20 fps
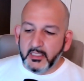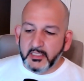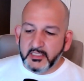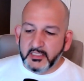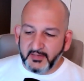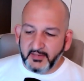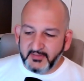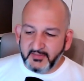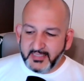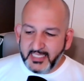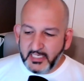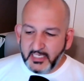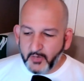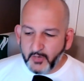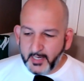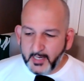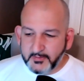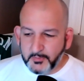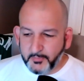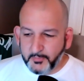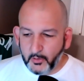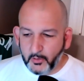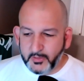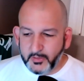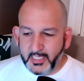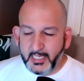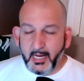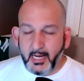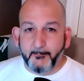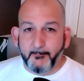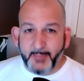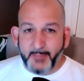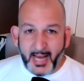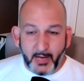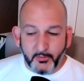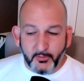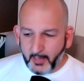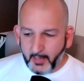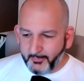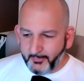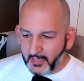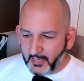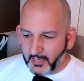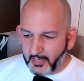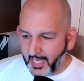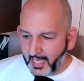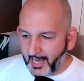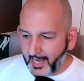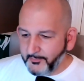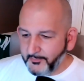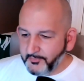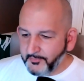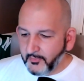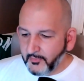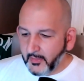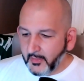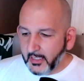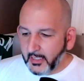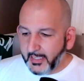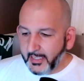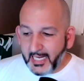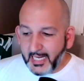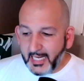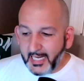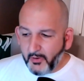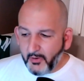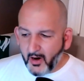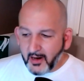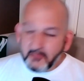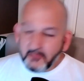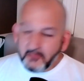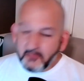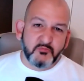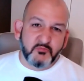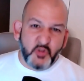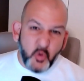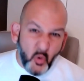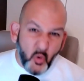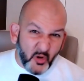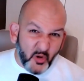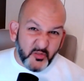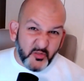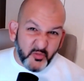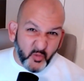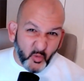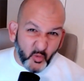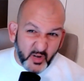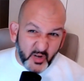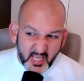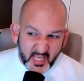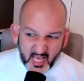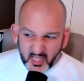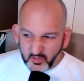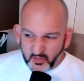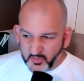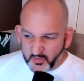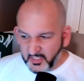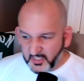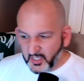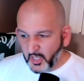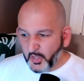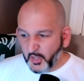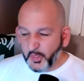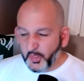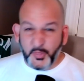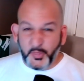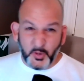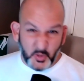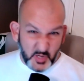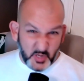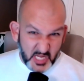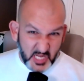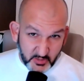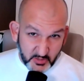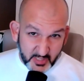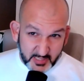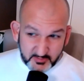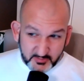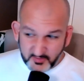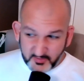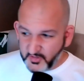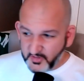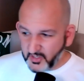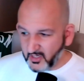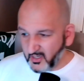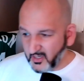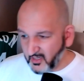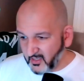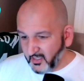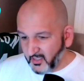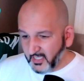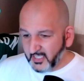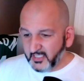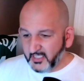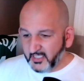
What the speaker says: 17 grams of protein, about that. Candy bar, 240 calories, 30 grams of sugar,